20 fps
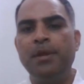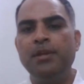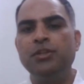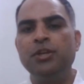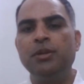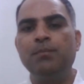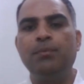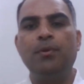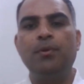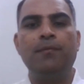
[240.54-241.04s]

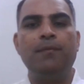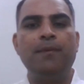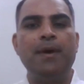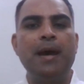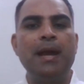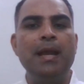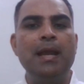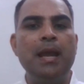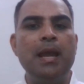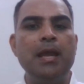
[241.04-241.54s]
patient
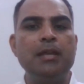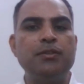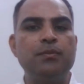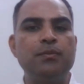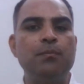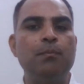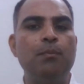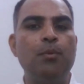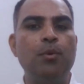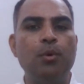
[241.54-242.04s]
profile
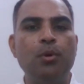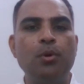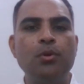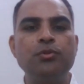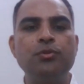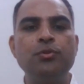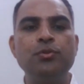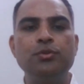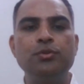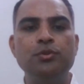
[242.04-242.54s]
has
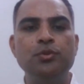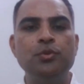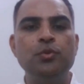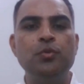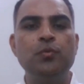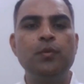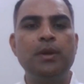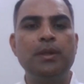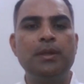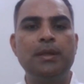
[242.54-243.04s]
more to
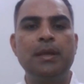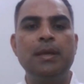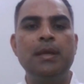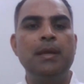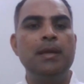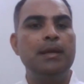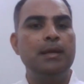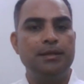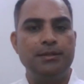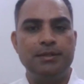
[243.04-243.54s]
do with
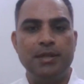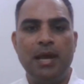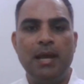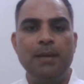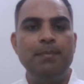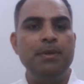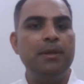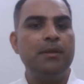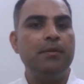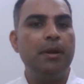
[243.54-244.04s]

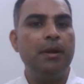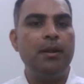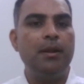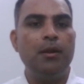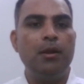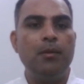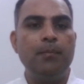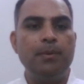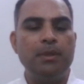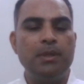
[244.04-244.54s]
diabetic
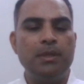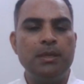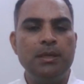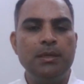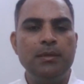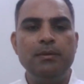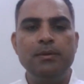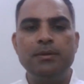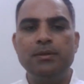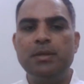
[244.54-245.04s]

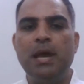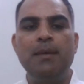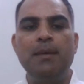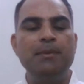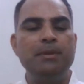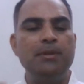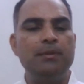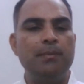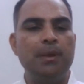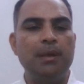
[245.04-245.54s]
retinopathy,
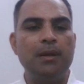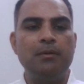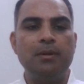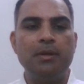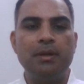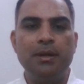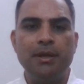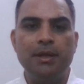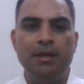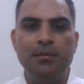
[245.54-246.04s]
diabetic
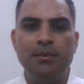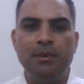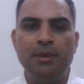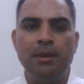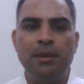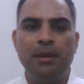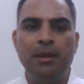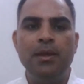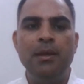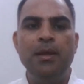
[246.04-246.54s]
macular
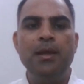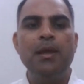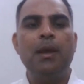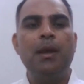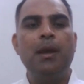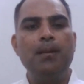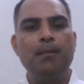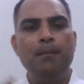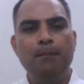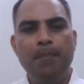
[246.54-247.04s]
edema,
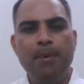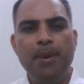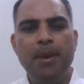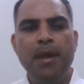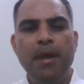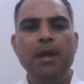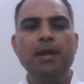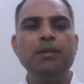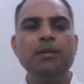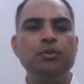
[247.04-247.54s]

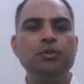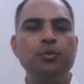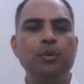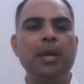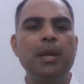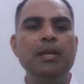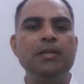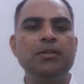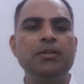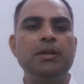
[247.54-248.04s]
compared to
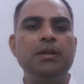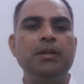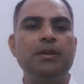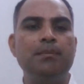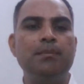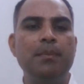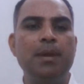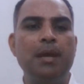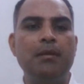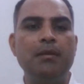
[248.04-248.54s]

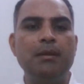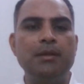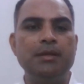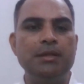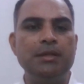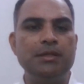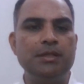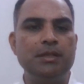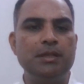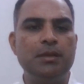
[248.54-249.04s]
age-related macular
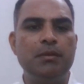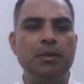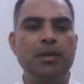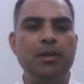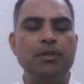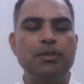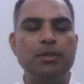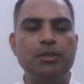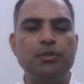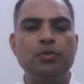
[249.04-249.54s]

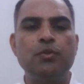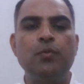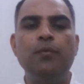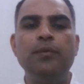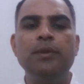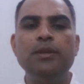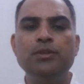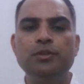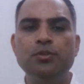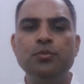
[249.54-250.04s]
degeneration. So
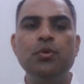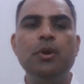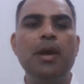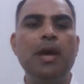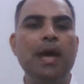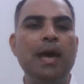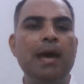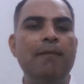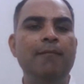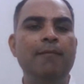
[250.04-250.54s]
we do
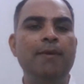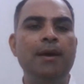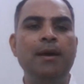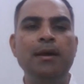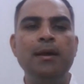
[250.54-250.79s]
have